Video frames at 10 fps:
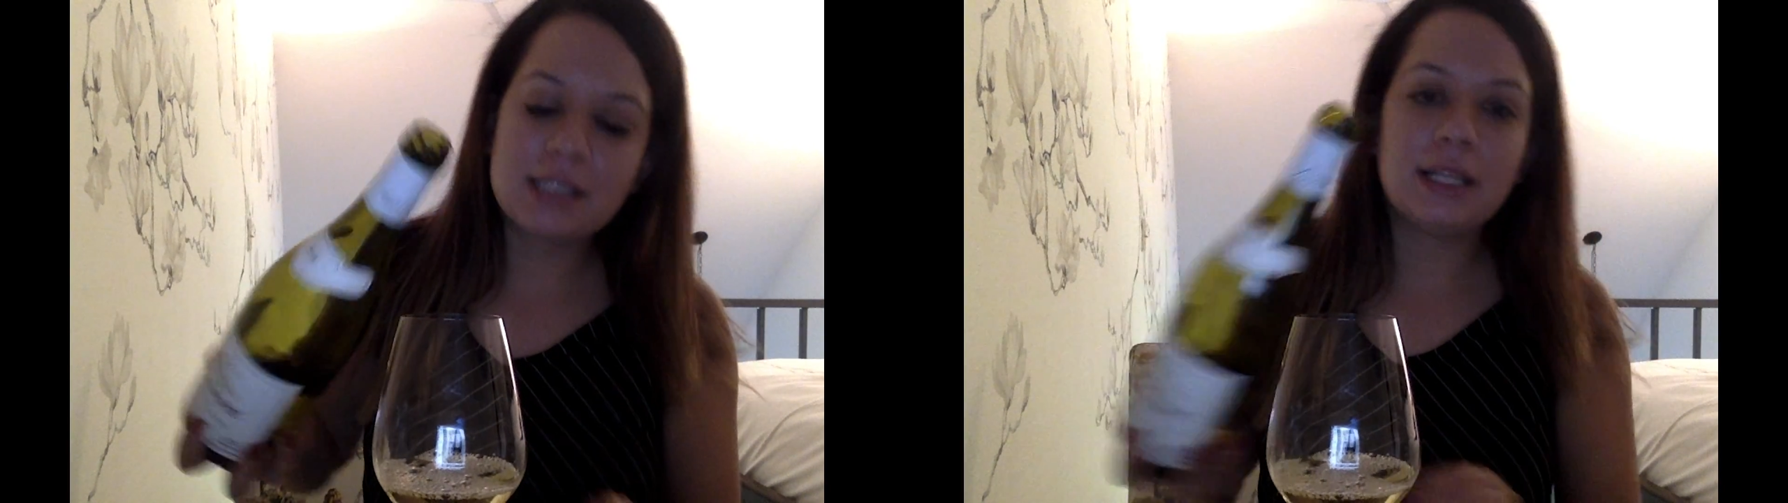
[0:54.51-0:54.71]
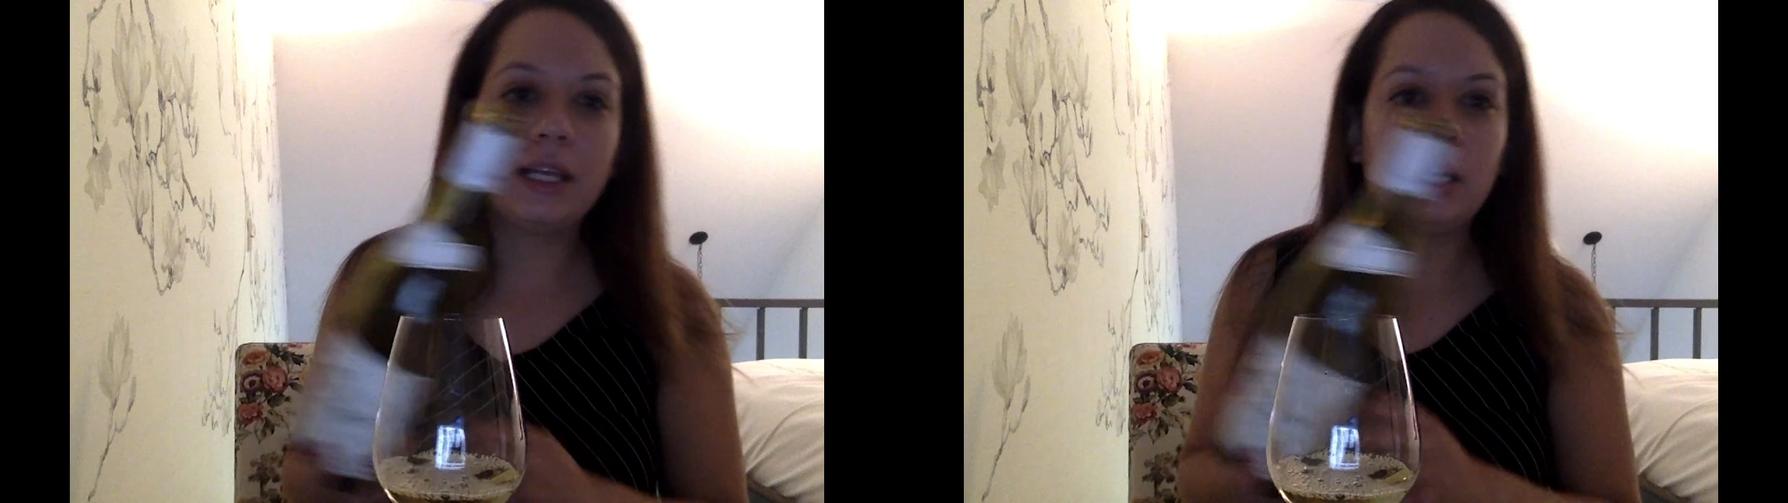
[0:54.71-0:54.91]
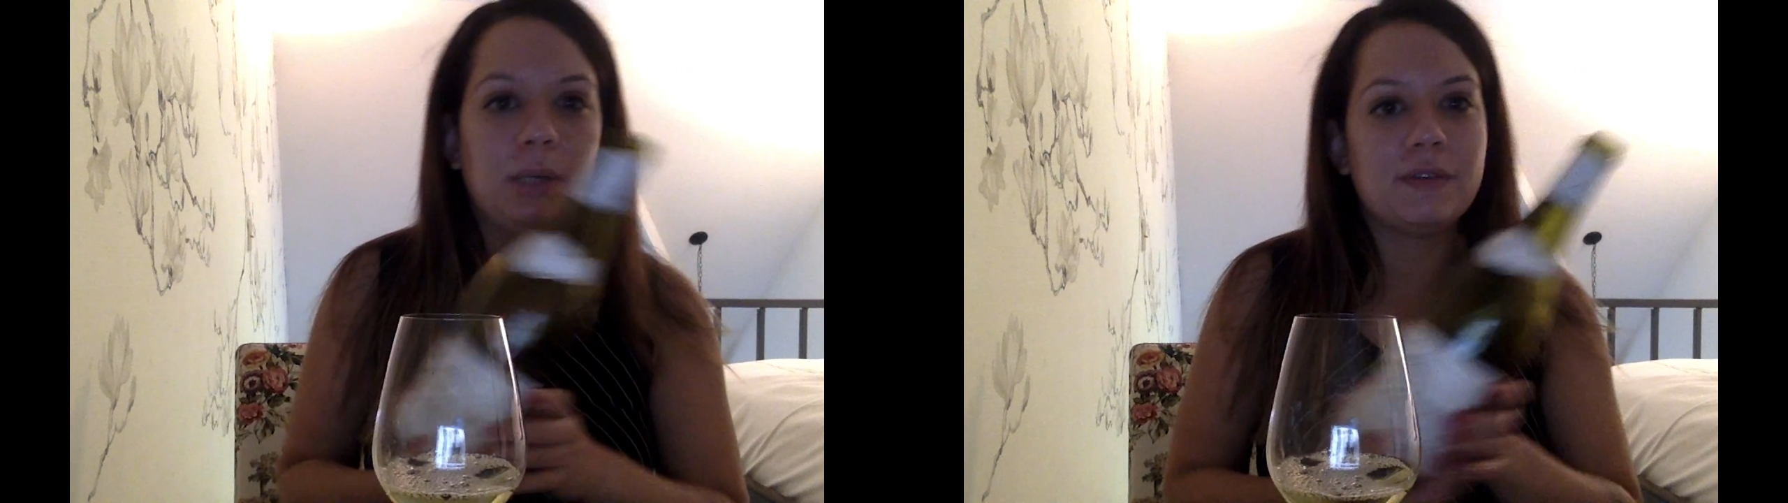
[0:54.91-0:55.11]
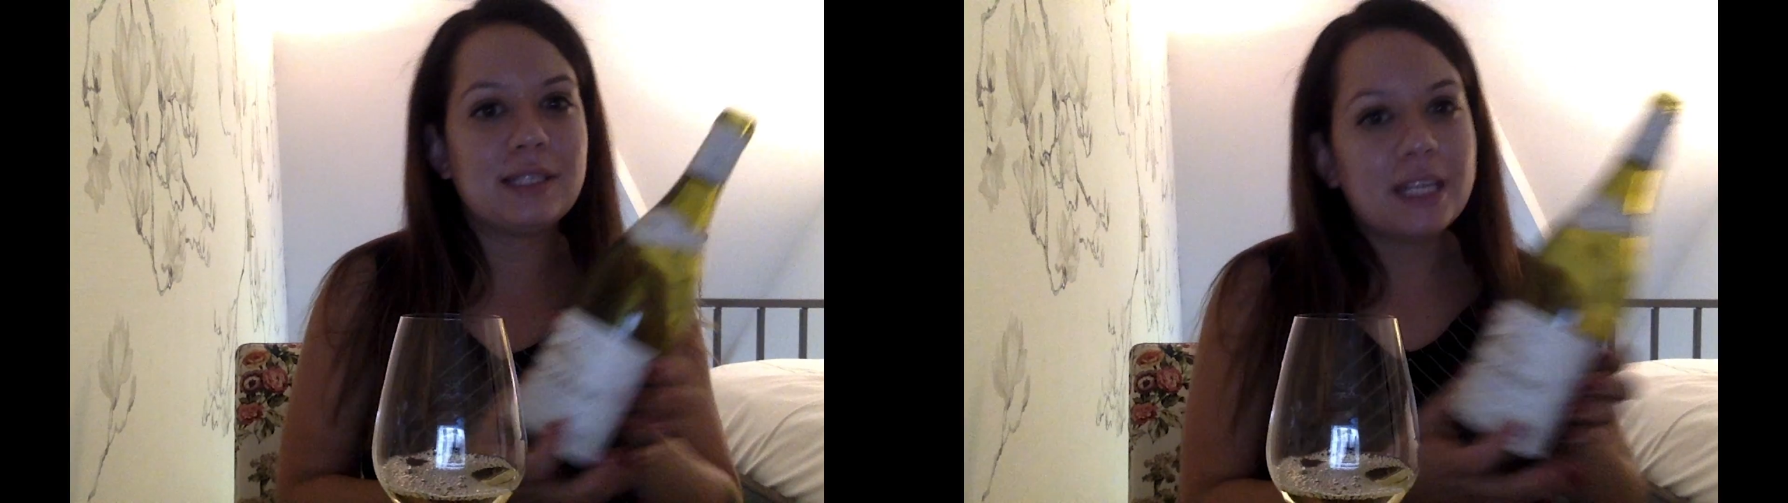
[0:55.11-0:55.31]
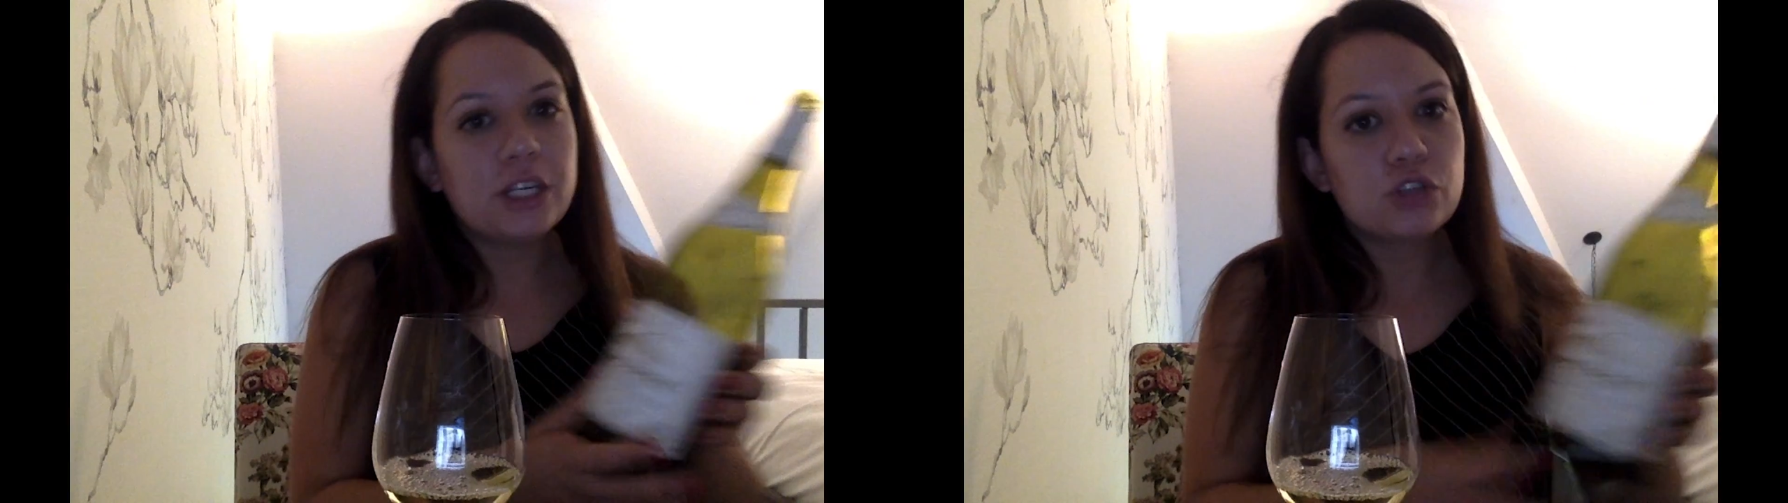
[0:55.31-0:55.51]
a little bit of
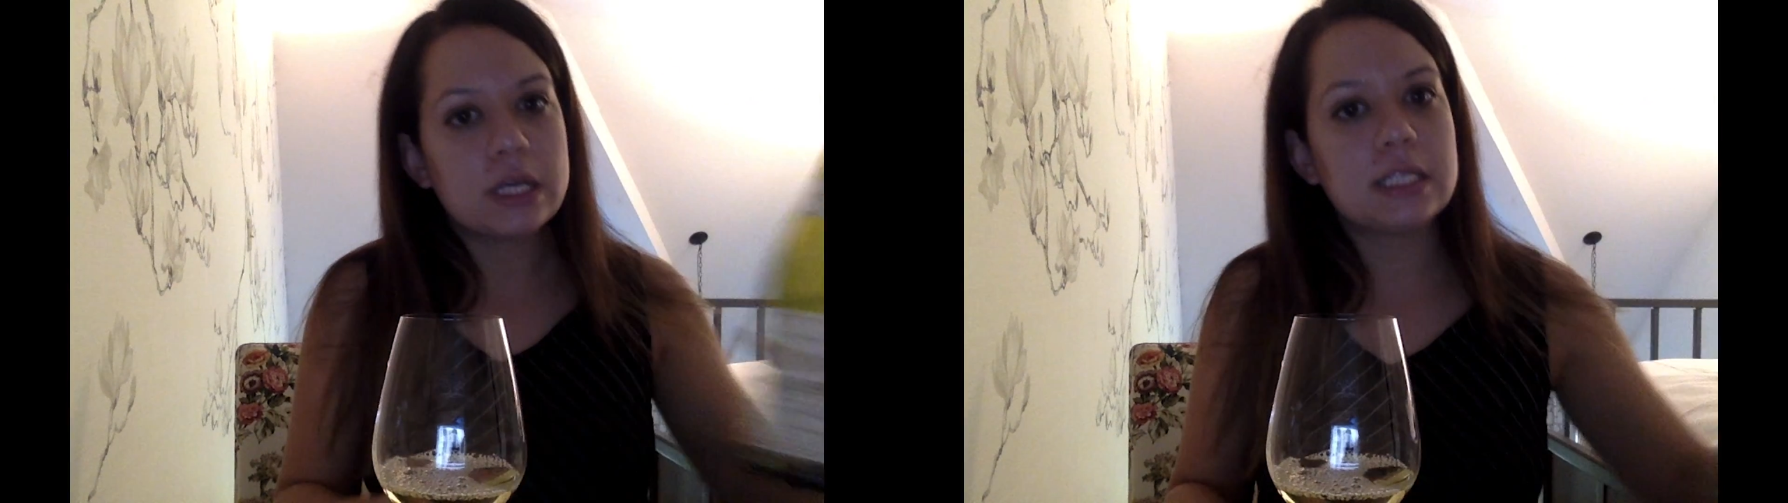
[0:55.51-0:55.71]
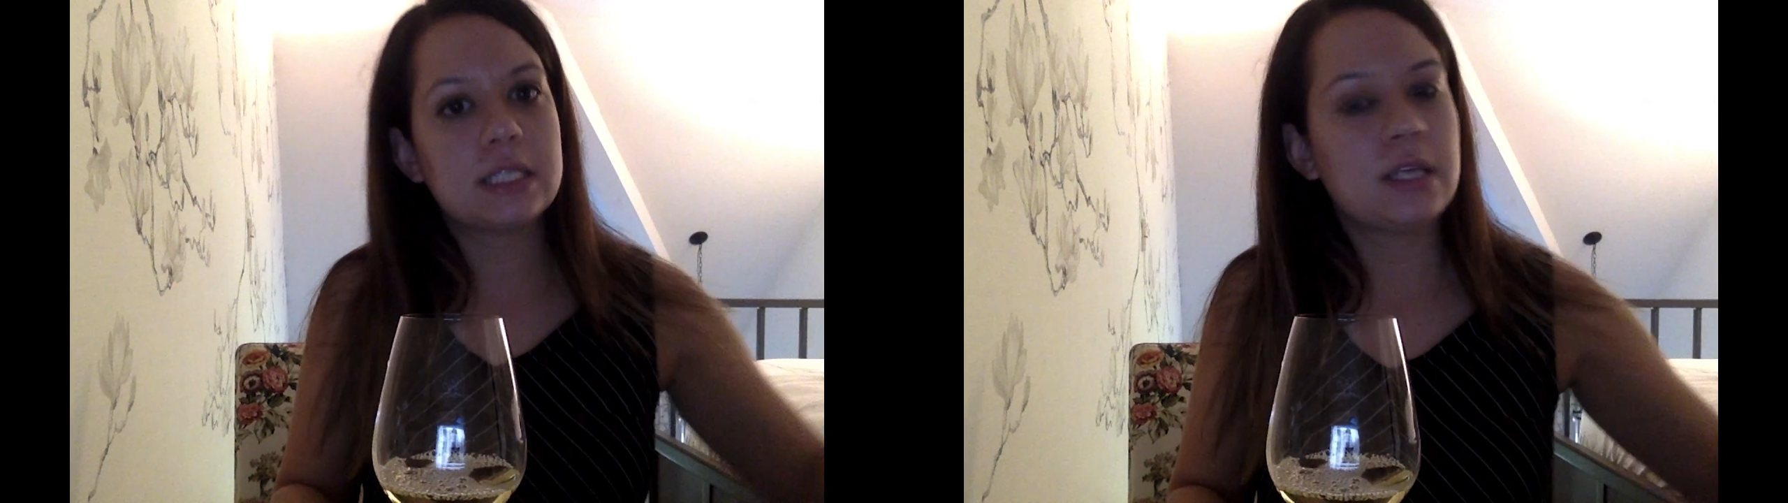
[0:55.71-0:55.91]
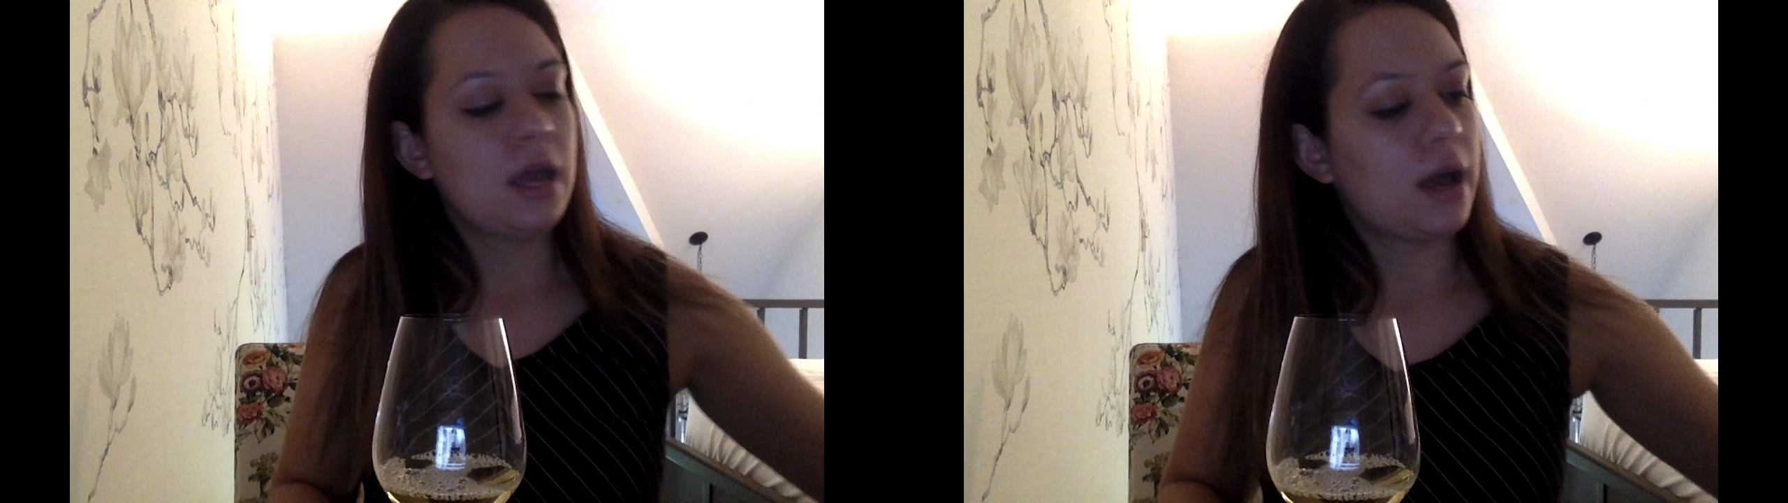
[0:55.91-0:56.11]
citrus,